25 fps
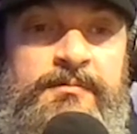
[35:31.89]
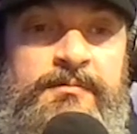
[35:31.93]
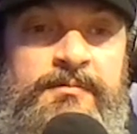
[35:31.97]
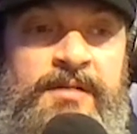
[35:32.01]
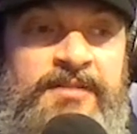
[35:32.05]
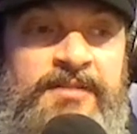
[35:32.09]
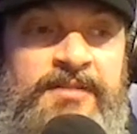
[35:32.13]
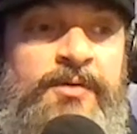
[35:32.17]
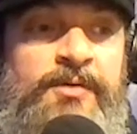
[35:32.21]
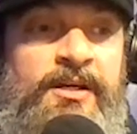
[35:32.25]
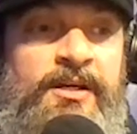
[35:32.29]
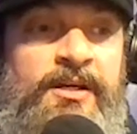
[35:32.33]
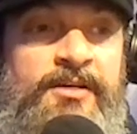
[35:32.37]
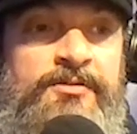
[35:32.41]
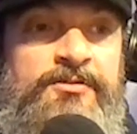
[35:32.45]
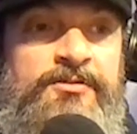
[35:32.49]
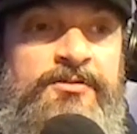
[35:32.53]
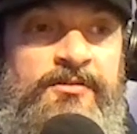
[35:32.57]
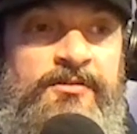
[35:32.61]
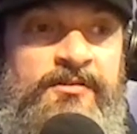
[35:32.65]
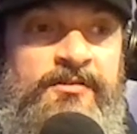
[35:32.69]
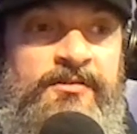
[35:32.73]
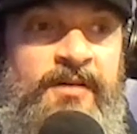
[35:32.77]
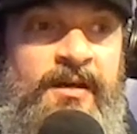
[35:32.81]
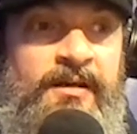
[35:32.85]
That's what I used
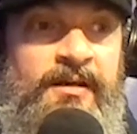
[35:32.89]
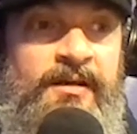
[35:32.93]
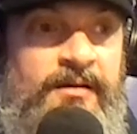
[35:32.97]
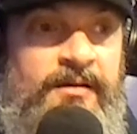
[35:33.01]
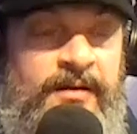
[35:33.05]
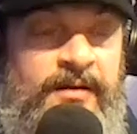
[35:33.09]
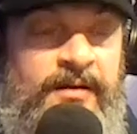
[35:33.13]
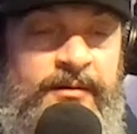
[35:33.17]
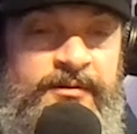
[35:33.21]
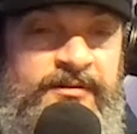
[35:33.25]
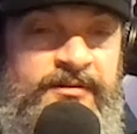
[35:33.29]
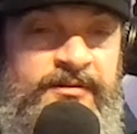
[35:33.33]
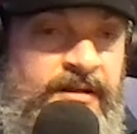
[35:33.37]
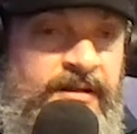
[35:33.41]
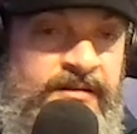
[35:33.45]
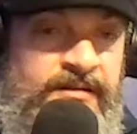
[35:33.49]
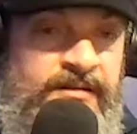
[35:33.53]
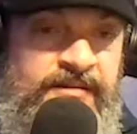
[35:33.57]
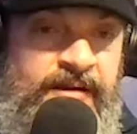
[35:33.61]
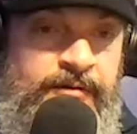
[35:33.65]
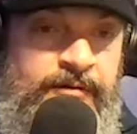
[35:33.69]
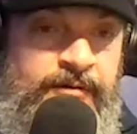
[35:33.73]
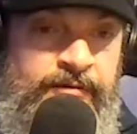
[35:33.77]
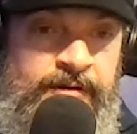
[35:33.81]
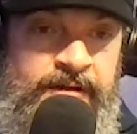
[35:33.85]
to say. I would say this
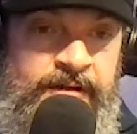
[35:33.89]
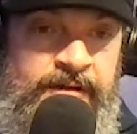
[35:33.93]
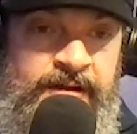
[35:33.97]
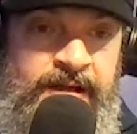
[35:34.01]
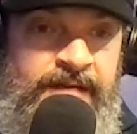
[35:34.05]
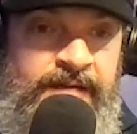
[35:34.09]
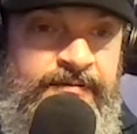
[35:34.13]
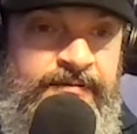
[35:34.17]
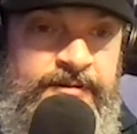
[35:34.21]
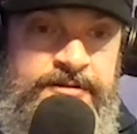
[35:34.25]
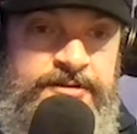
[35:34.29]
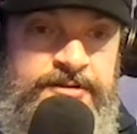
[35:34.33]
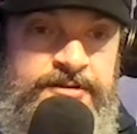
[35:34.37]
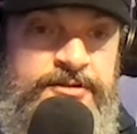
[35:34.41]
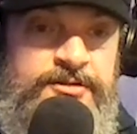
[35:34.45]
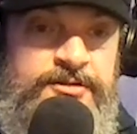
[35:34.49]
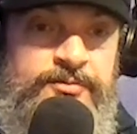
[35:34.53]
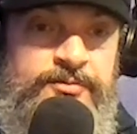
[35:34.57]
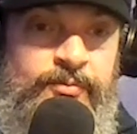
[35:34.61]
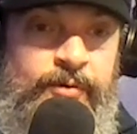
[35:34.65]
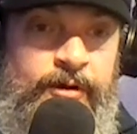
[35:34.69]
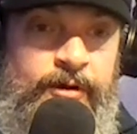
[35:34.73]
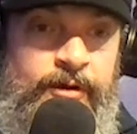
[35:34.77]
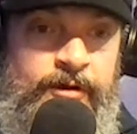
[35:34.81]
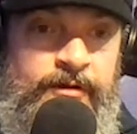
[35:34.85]
ain't real life. This is
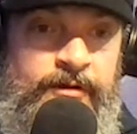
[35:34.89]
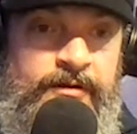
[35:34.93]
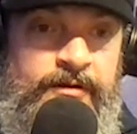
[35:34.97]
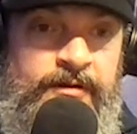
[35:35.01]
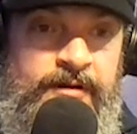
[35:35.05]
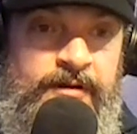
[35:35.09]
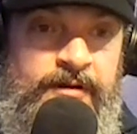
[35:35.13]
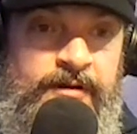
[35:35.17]
just work.